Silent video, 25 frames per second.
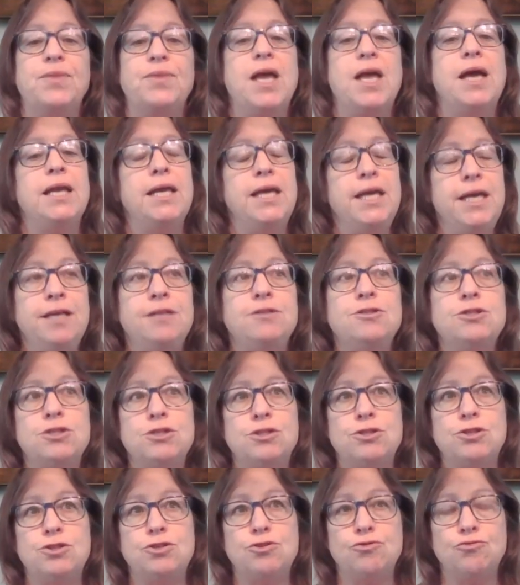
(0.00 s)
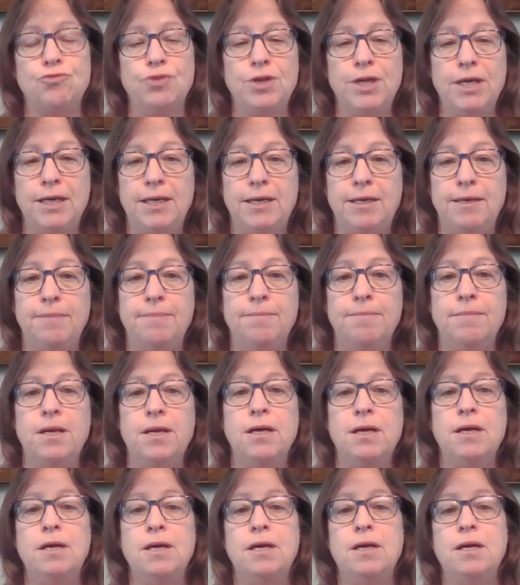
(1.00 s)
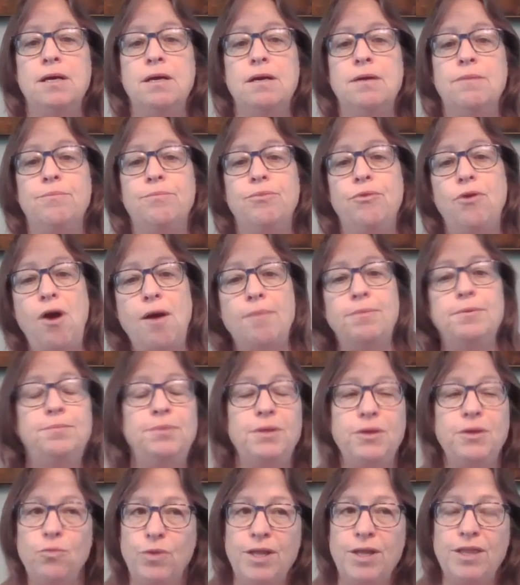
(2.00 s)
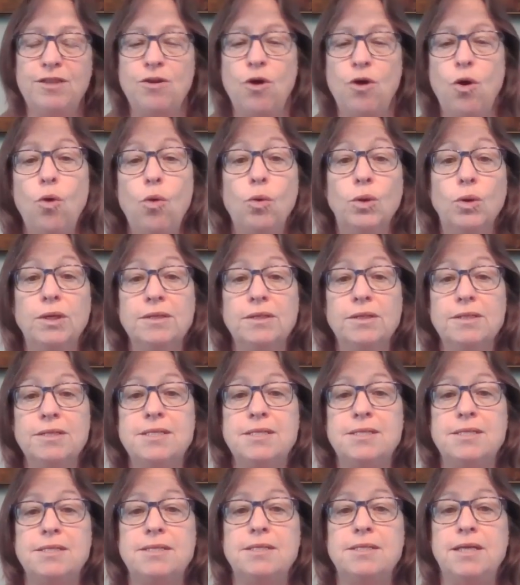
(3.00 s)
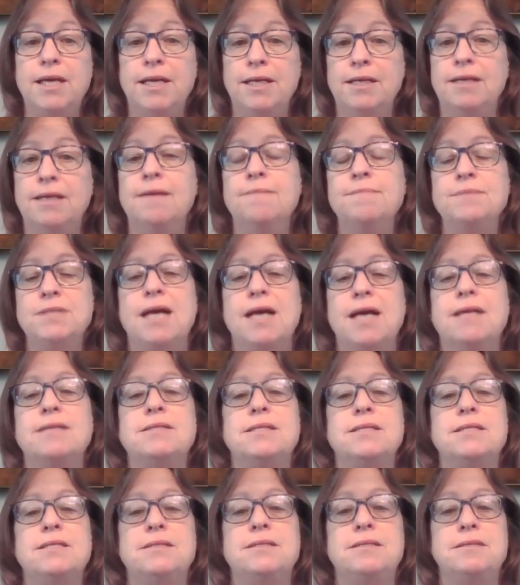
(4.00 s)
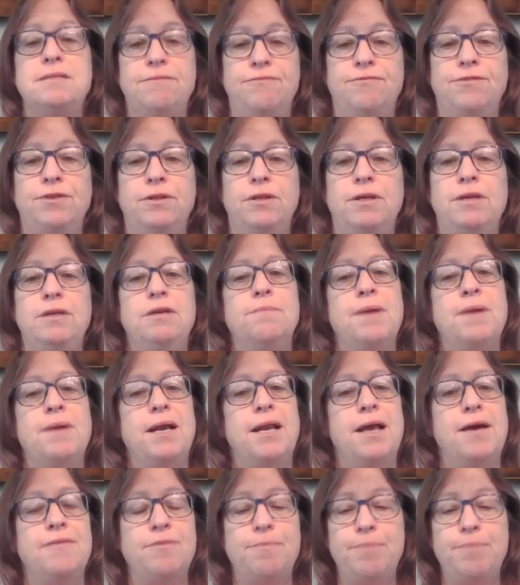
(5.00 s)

And each stream probably withholds income taxes differently. You might have a